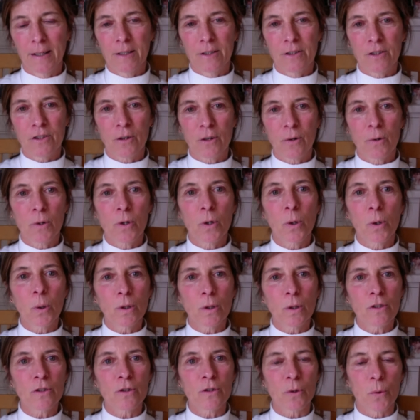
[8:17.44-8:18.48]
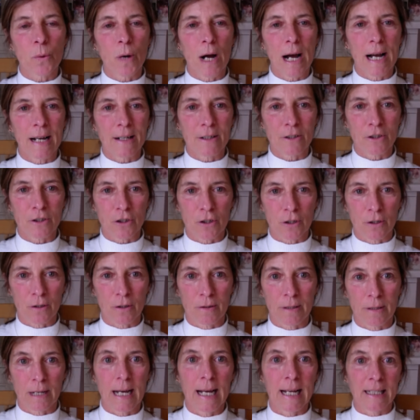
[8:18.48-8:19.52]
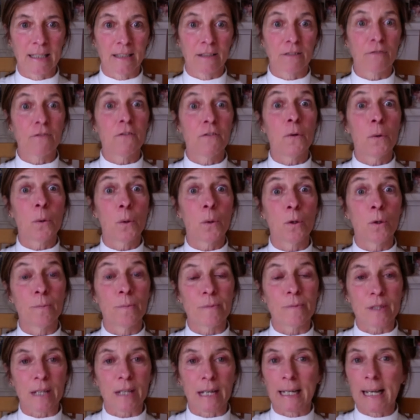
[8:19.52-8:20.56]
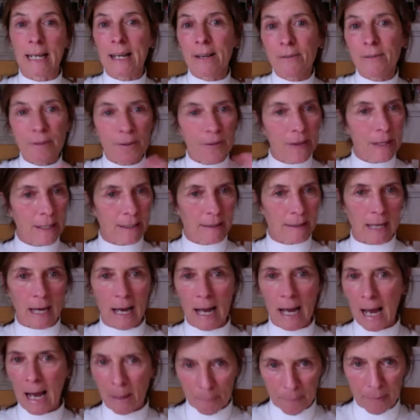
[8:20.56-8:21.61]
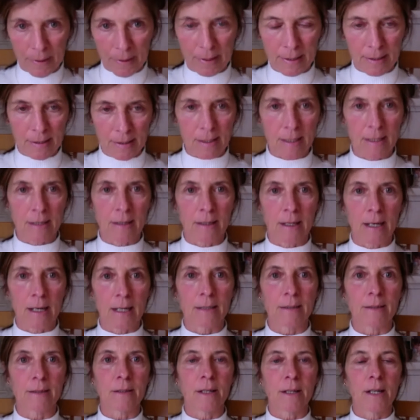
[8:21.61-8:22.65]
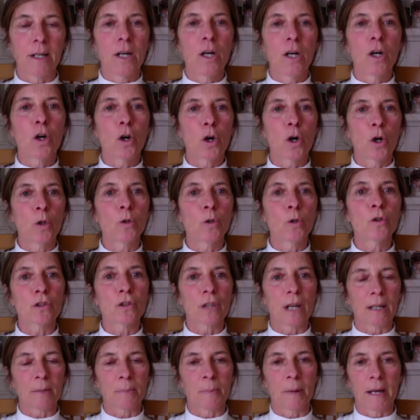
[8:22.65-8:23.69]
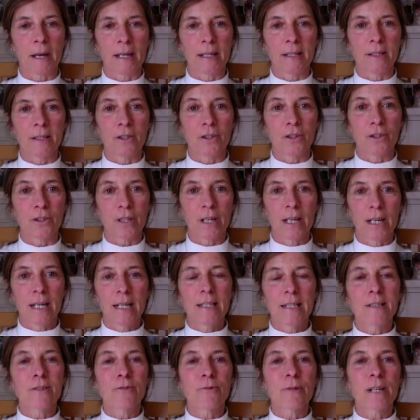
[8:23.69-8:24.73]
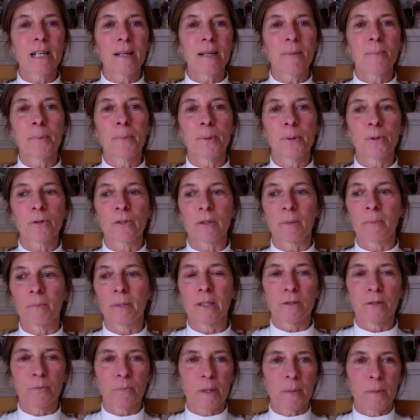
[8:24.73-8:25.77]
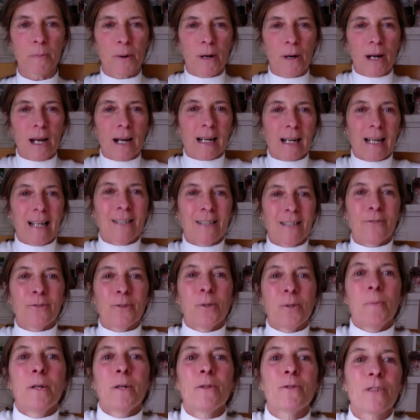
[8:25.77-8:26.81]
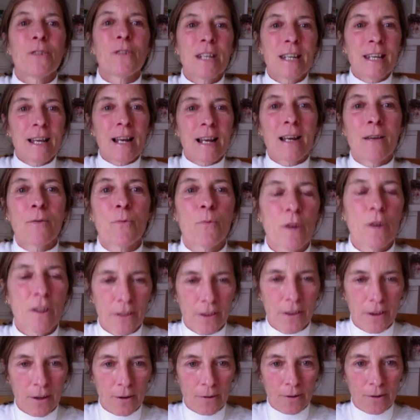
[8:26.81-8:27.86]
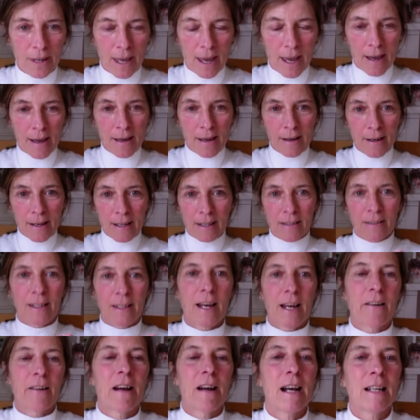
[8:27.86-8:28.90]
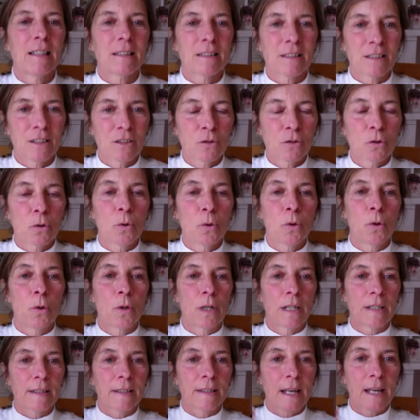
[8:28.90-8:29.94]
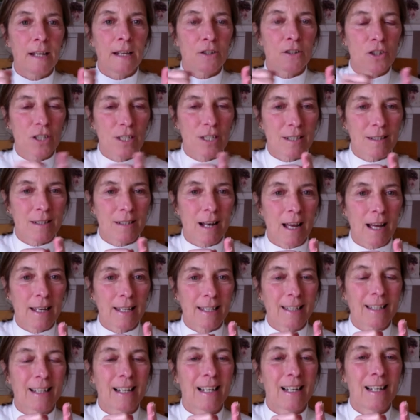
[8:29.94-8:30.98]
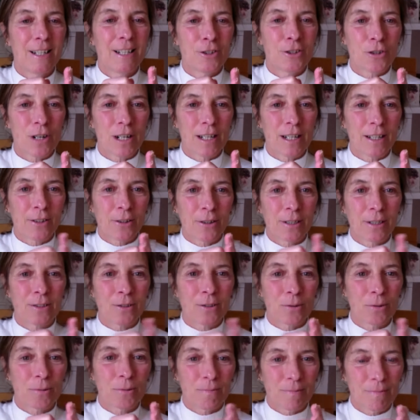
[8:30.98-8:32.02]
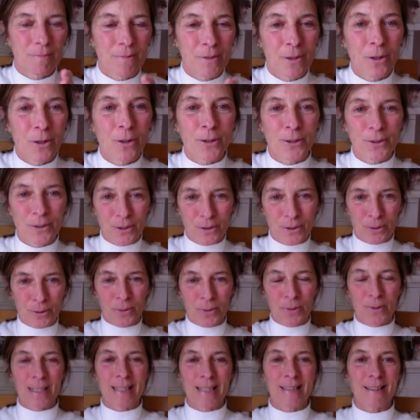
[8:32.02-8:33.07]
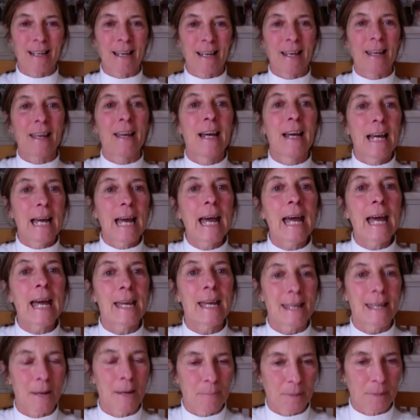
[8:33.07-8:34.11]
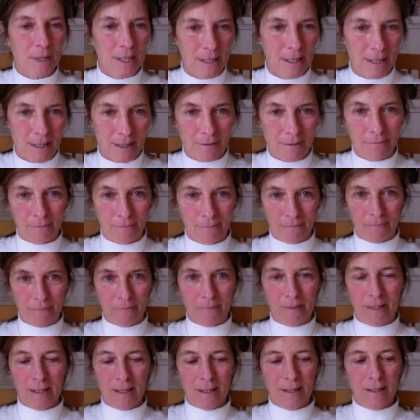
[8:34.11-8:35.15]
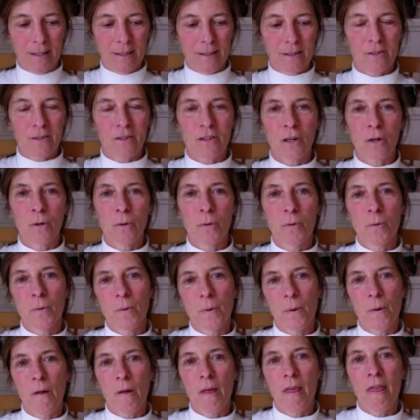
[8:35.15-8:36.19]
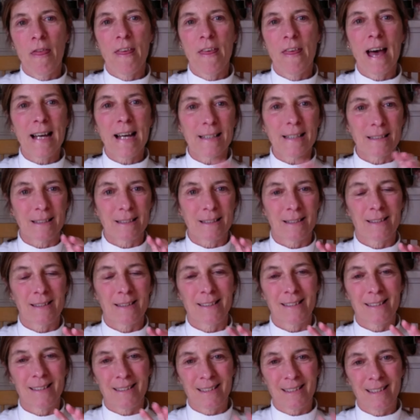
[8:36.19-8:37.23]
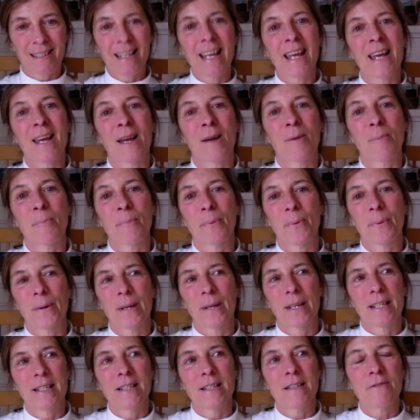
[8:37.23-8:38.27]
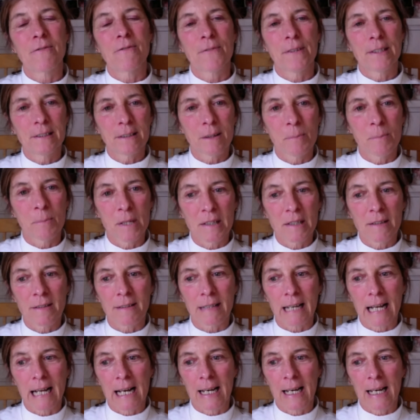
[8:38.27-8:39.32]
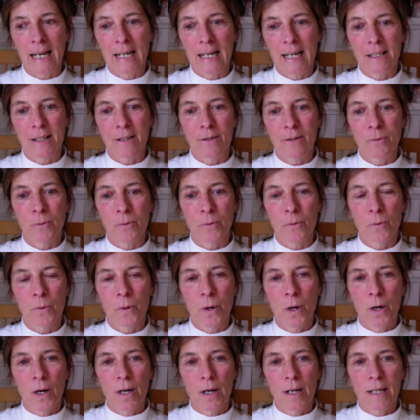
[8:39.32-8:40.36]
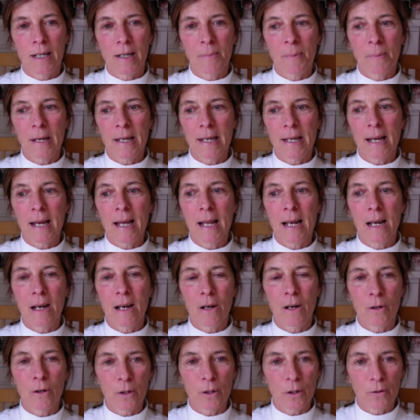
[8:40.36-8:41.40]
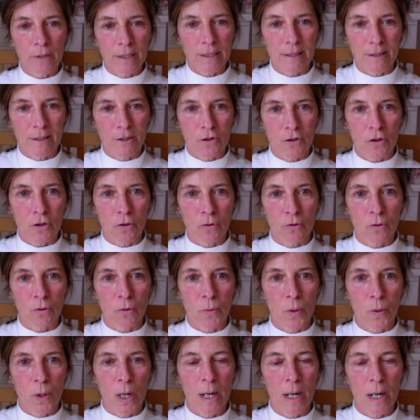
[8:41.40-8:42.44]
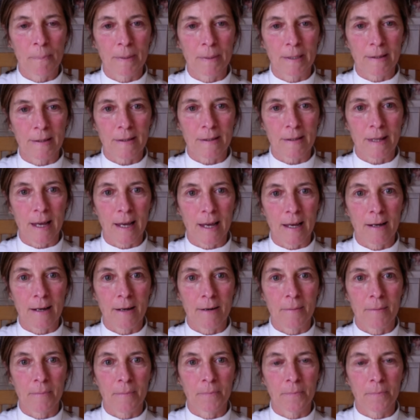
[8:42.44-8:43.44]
So calls to action and forms and everything that happens in that contact page is really important, because people are kind of almost nearly with you, yeah? They are at the door and they're just like literally going to knock on the door and say, hey, I'm keen. So that step is fundamental, and you can pay a lot of attention to what happens there.